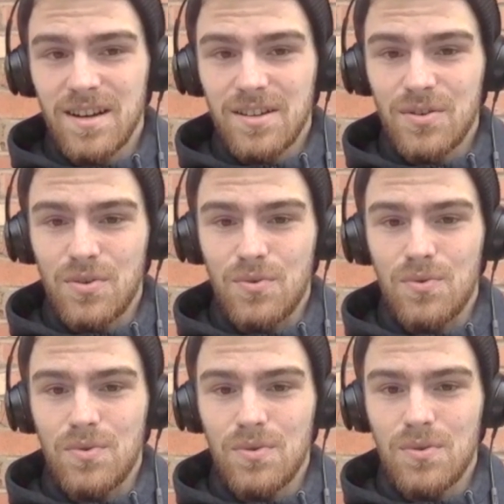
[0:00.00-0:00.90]

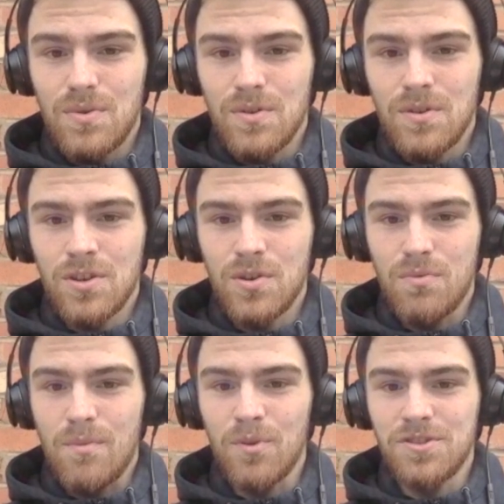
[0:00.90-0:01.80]
to
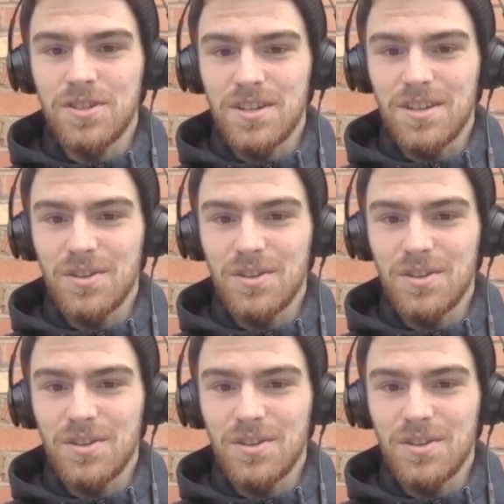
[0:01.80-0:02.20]
a bunch of